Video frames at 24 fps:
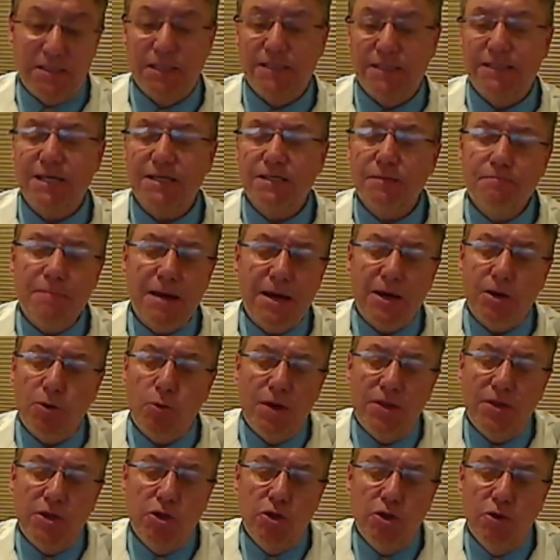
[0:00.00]
It doesn't matter
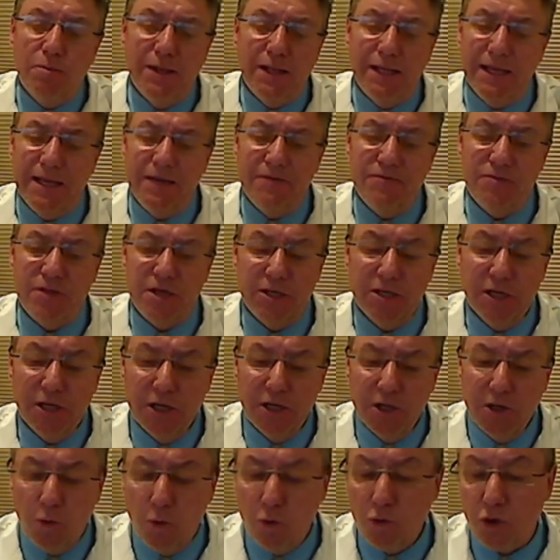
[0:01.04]
whether you believe that
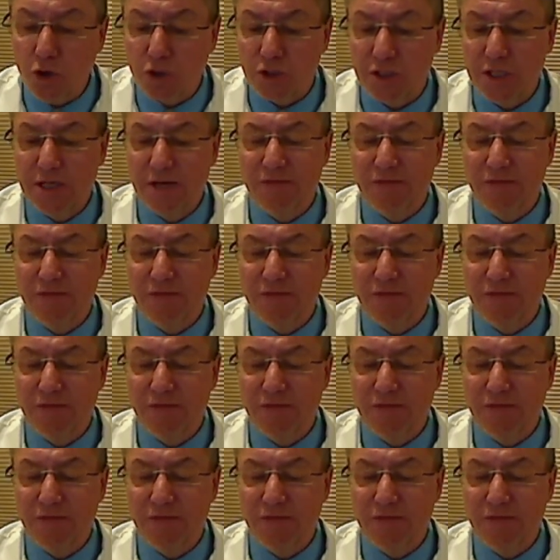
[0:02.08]
orthotic